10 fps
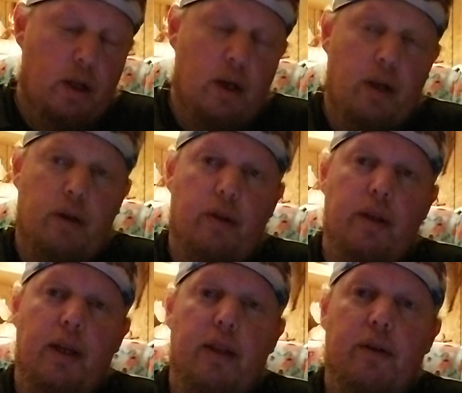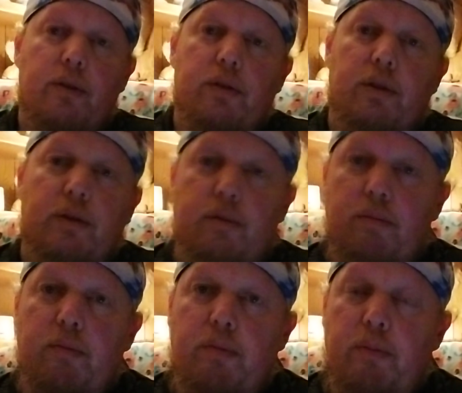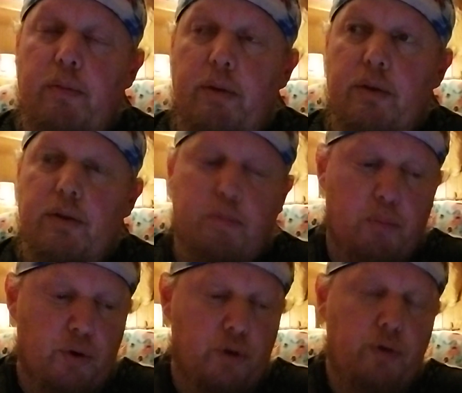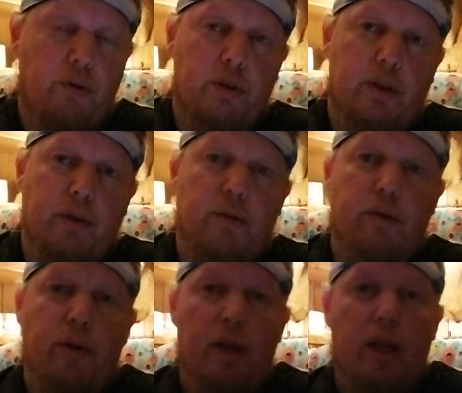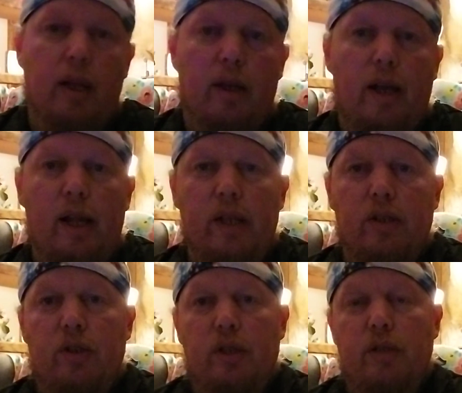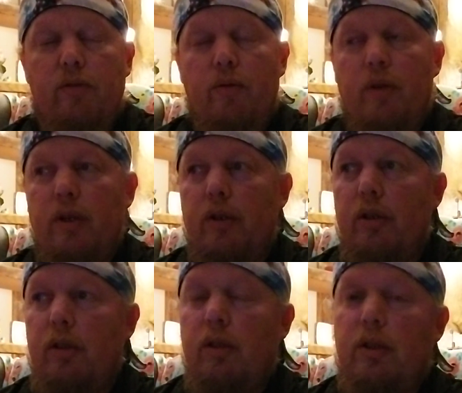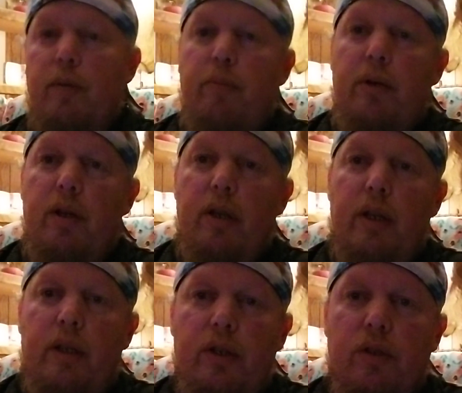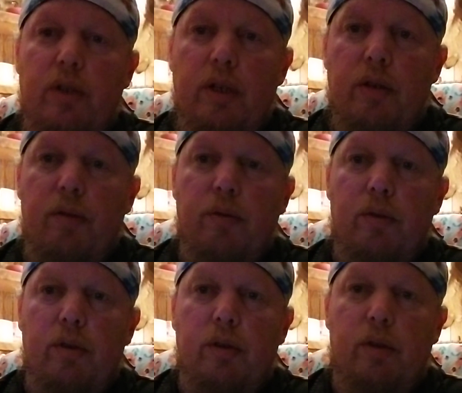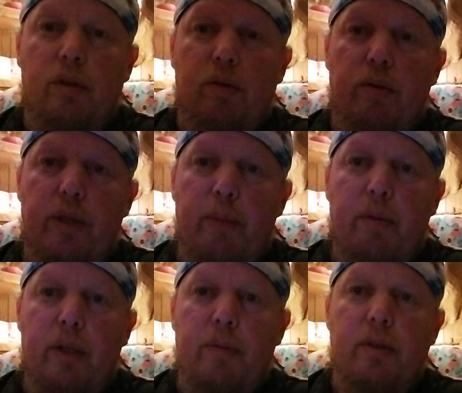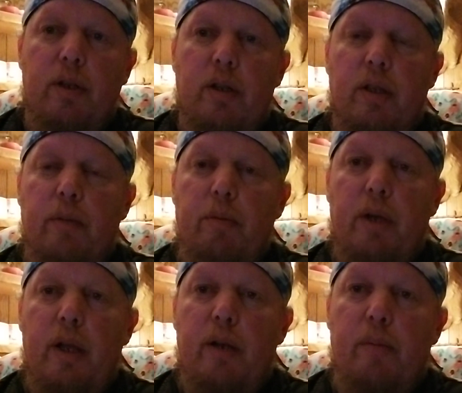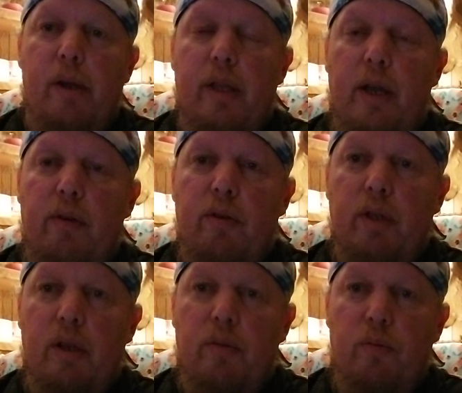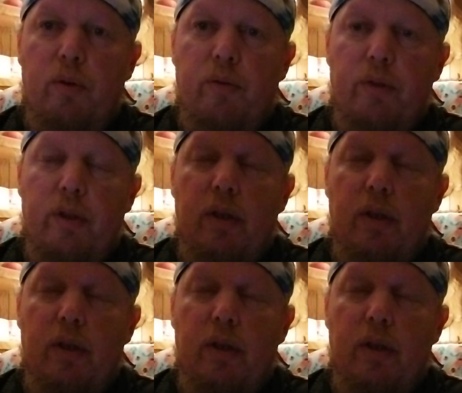other than that, there's more to it stuff. So, I suggest if you want to look up ADHD with epilepsy or the compliant or bilateral, they work with.